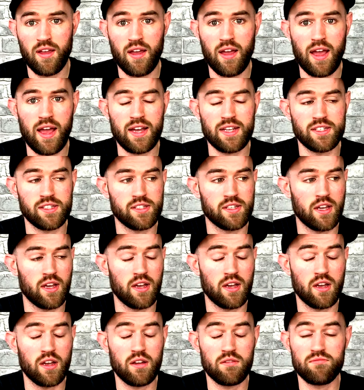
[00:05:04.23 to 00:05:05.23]
And
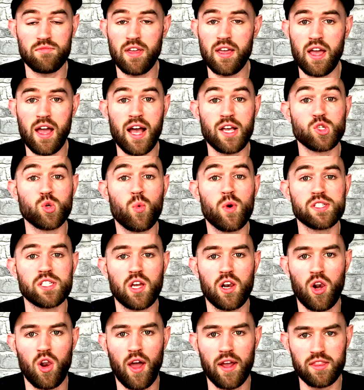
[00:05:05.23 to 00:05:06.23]
yeah, as
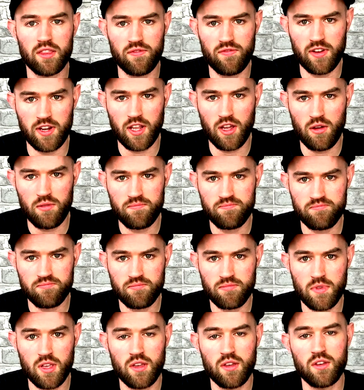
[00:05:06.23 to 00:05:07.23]
always, like the video,
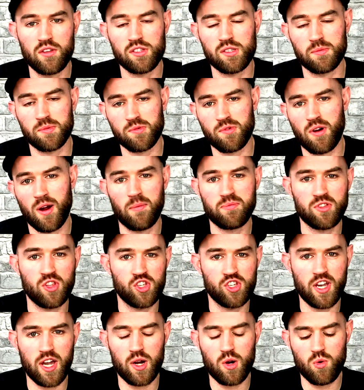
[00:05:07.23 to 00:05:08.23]
subscribe to the
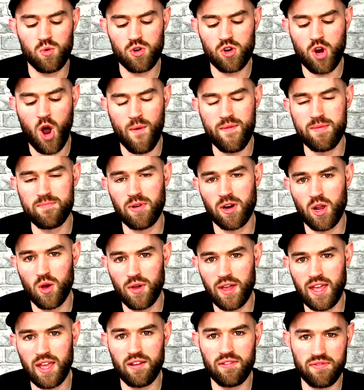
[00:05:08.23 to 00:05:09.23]
channel, comment below
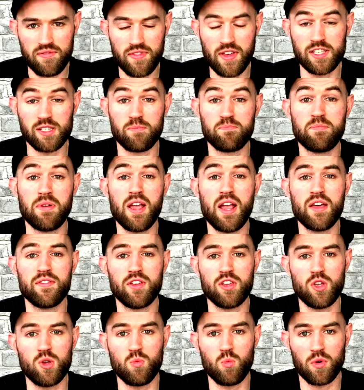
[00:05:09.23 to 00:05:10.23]
if there's a beer
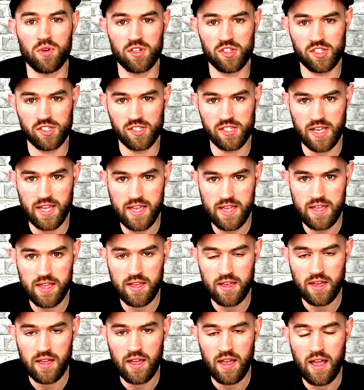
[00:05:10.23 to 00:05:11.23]
that you want to see,
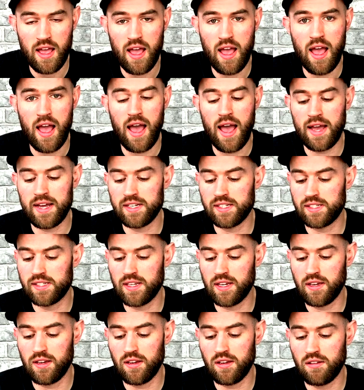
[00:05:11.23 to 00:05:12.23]
and
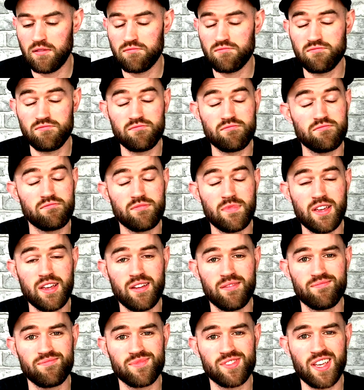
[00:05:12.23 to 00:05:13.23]
yeah,
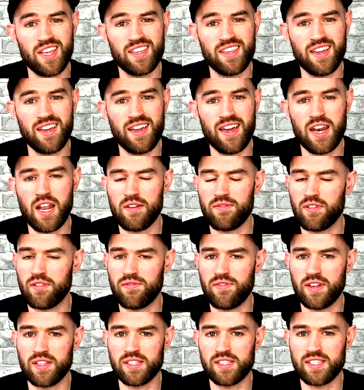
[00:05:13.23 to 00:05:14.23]
take care and have a
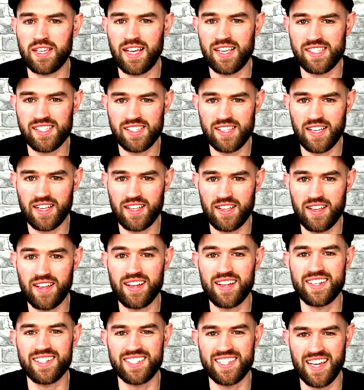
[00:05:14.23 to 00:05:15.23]
fantastic
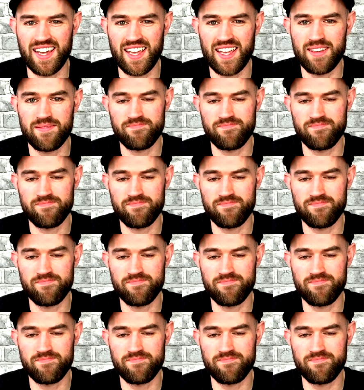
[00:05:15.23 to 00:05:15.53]
day.